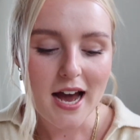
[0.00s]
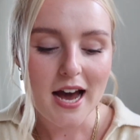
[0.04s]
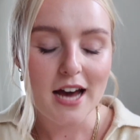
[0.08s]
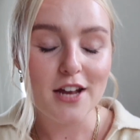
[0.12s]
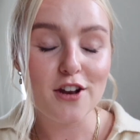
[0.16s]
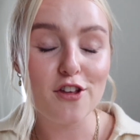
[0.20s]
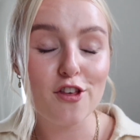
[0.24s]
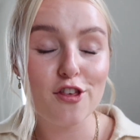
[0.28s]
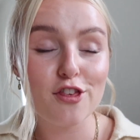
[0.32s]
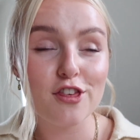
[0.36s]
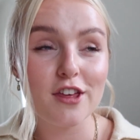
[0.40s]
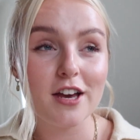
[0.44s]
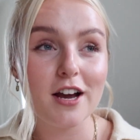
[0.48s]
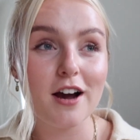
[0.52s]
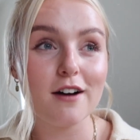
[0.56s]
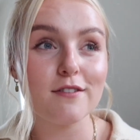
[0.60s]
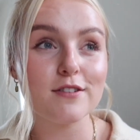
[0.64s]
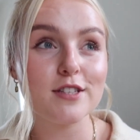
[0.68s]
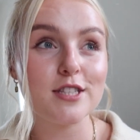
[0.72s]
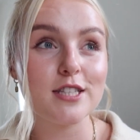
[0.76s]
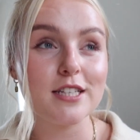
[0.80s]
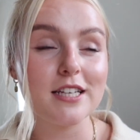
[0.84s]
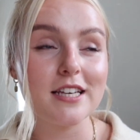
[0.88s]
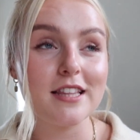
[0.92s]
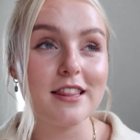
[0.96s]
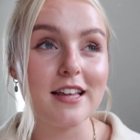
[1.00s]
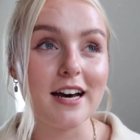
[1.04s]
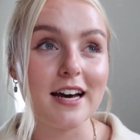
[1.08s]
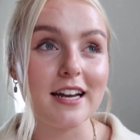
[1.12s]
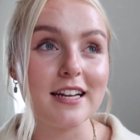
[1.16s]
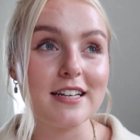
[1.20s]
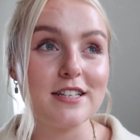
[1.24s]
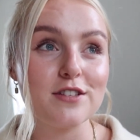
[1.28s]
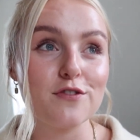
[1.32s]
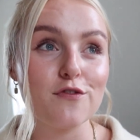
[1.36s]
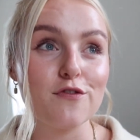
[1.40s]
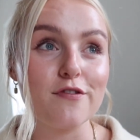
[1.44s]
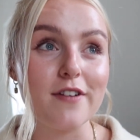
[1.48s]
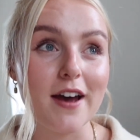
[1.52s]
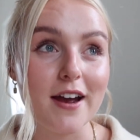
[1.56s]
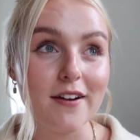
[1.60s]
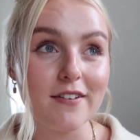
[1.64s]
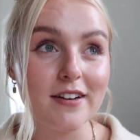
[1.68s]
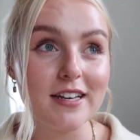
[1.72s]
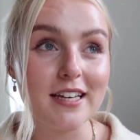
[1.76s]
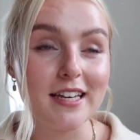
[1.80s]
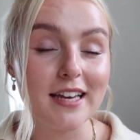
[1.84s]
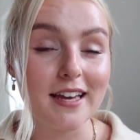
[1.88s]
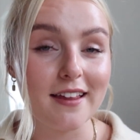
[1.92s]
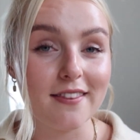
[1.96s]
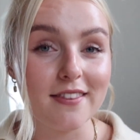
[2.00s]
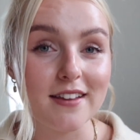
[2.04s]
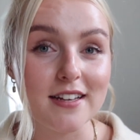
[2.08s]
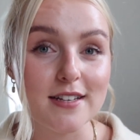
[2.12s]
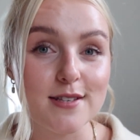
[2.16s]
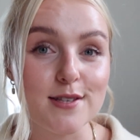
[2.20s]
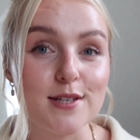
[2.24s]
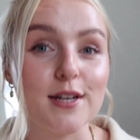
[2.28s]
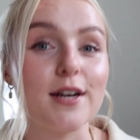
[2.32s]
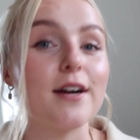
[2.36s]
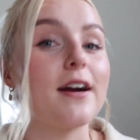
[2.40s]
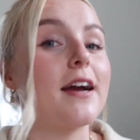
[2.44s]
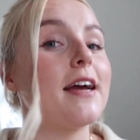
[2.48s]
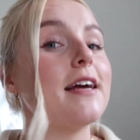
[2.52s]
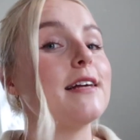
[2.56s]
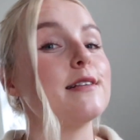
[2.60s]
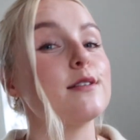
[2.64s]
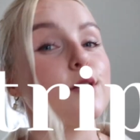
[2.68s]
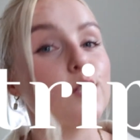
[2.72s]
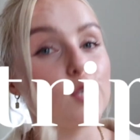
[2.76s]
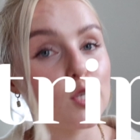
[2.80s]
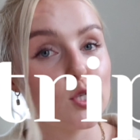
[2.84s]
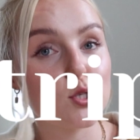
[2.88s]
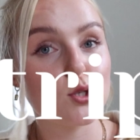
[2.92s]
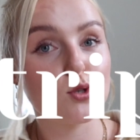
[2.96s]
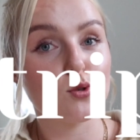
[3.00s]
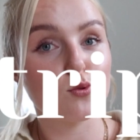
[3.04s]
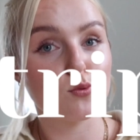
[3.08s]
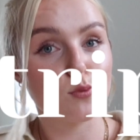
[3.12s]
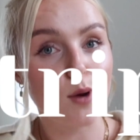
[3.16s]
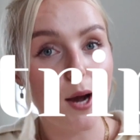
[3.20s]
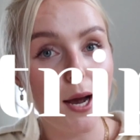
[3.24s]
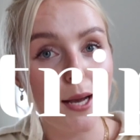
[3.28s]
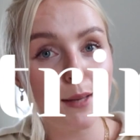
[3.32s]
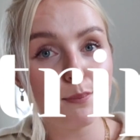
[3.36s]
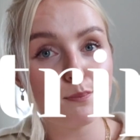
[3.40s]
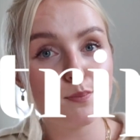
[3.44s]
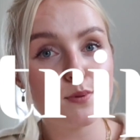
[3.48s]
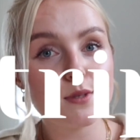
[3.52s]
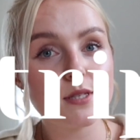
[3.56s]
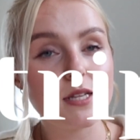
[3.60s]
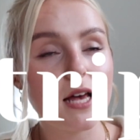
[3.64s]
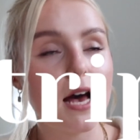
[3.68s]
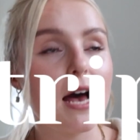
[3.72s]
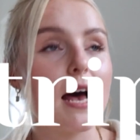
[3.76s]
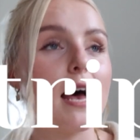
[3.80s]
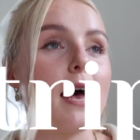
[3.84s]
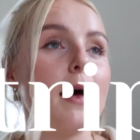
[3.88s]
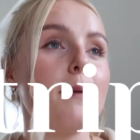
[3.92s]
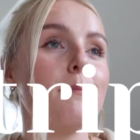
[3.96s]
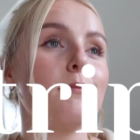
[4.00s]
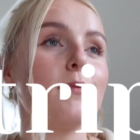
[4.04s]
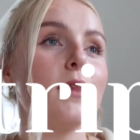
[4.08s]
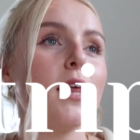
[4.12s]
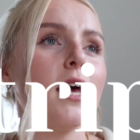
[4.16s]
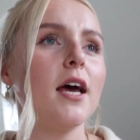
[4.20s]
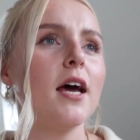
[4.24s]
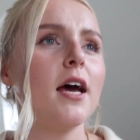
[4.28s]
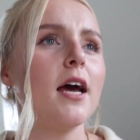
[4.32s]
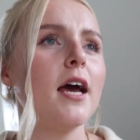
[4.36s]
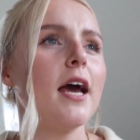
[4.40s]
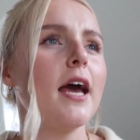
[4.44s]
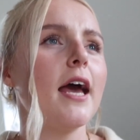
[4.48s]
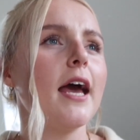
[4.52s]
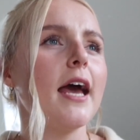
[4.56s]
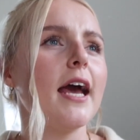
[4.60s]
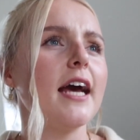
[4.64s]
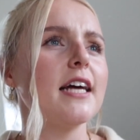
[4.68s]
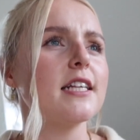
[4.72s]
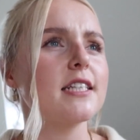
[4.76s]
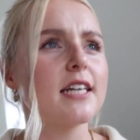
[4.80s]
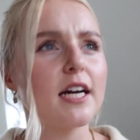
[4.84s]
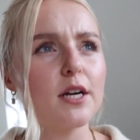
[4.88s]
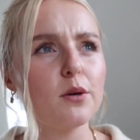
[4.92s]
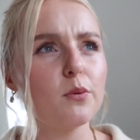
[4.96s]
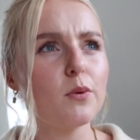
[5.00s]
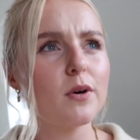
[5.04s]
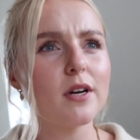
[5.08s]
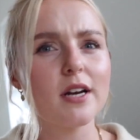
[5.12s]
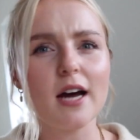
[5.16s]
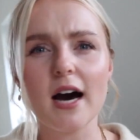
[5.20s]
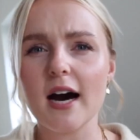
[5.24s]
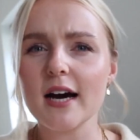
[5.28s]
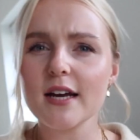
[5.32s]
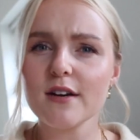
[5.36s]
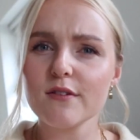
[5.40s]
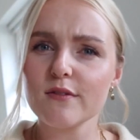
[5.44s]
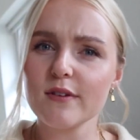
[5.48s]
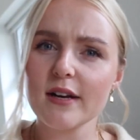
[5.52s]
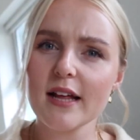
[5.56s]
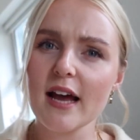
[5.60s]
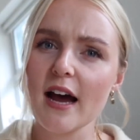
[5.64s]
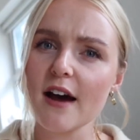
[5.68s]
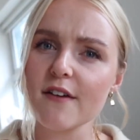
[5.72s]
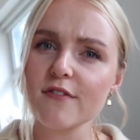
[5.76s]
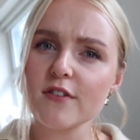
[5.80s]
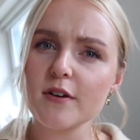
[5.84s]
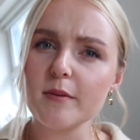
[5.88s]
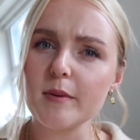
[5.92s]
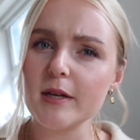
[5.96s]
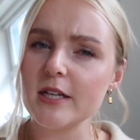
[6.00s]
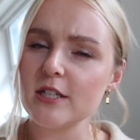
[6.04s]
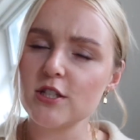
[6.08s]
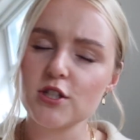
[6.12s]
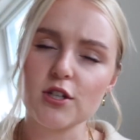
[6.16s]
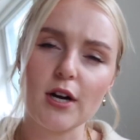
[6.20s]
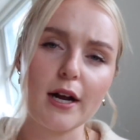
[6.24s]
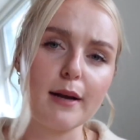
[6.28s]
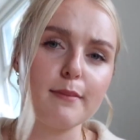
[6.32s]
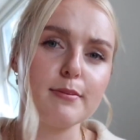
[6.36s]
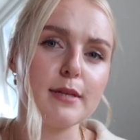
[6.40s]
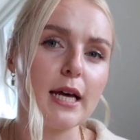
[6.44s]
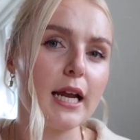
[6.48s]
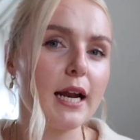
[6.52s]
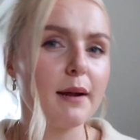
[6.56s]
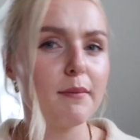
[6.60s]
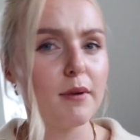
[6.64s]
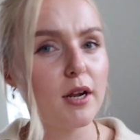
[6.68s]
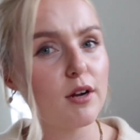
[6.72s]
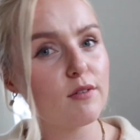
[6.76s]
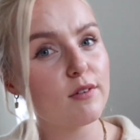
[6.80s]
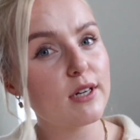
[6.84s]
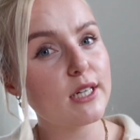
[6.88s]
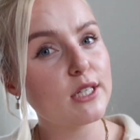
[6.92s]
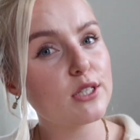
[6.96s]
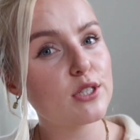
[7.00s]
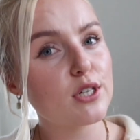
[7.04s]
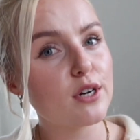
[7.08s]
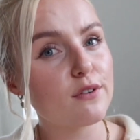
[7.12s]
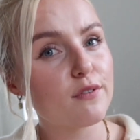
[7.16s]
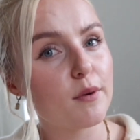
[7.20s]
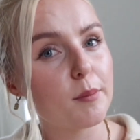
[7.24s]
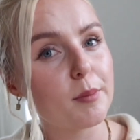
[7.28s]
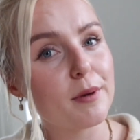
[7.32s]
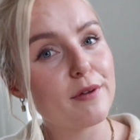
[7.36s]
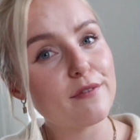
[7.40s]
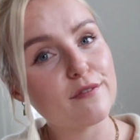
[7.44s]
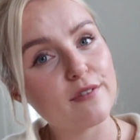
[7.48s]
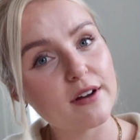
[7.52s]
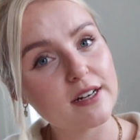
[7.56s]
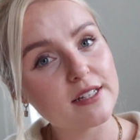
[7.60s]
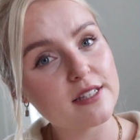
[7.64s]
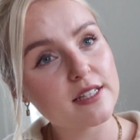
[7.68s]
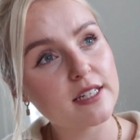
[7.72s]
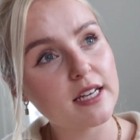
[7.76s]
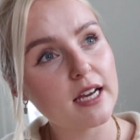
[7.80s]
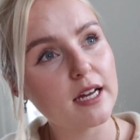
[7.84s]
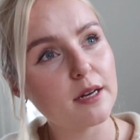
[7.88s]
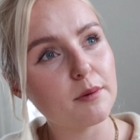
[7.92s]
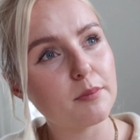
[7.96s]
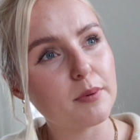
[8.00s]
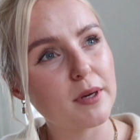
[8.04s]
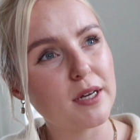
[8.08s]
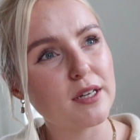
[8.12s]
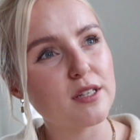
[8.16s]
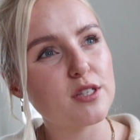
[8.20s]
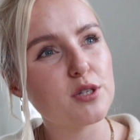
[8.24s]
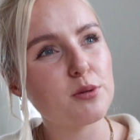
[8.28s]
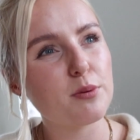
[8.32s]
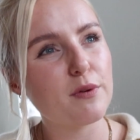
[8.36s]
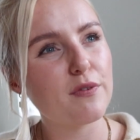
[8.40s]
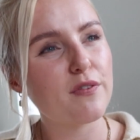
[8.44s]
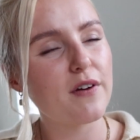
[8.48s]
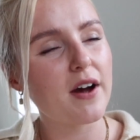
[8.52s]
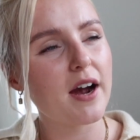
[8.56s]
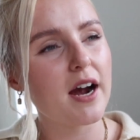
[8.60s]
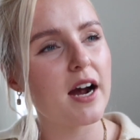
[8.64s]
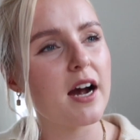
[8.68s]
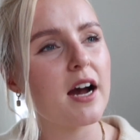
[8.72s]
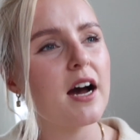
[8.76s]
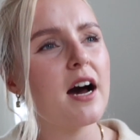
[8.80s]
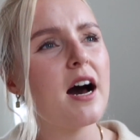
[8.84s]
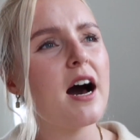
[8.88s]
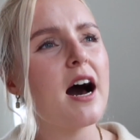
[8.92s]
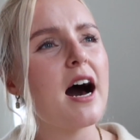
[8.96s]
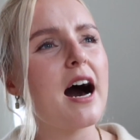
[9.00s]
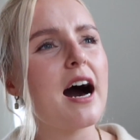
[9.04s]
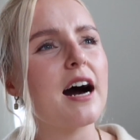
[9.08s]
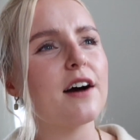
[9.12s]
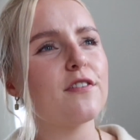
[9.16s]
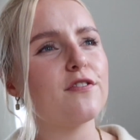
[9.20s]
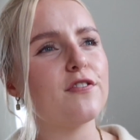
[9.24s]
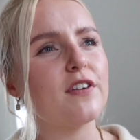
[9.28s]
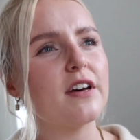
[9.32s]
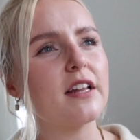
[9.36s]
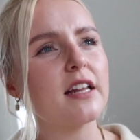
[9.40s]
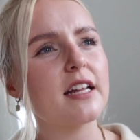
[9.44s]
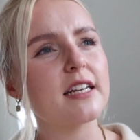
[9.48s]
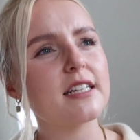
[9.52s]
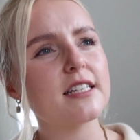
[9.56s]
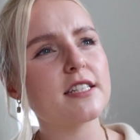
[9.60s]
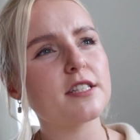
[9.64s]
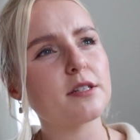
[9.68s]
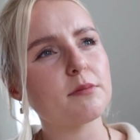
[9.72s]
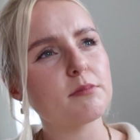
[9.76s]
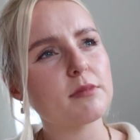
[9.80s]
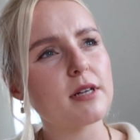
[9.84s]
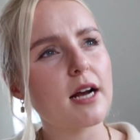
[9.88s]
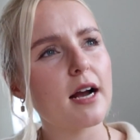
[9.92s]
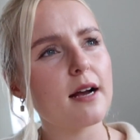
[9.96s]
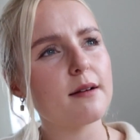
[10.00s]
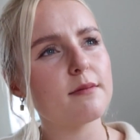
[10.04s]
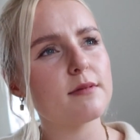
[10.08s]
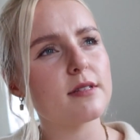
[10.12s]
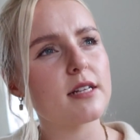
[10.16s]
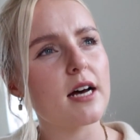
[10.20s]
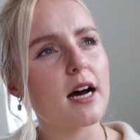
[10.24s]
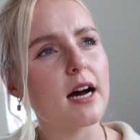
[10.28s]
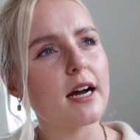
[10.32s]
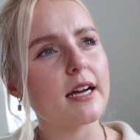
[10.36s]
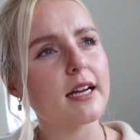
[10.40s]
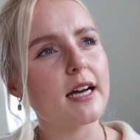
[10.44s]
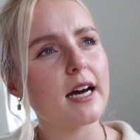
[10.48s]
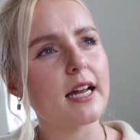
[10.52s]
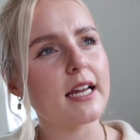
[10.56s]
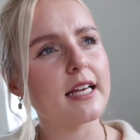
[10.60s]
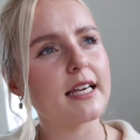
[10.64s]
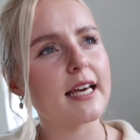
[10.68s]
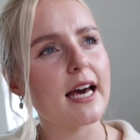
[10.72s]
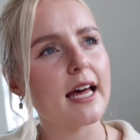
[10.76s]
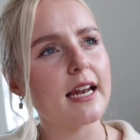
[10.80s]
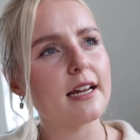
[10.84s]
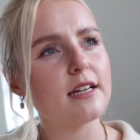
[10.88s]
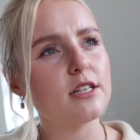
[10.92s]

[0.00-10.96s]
Another thing obviously that is very in this year is stripes, and it's kind of one I don't really have very many stripes and I'm not really sure if I'll be investing in it, because to be fair I feel like sometimes I kind of get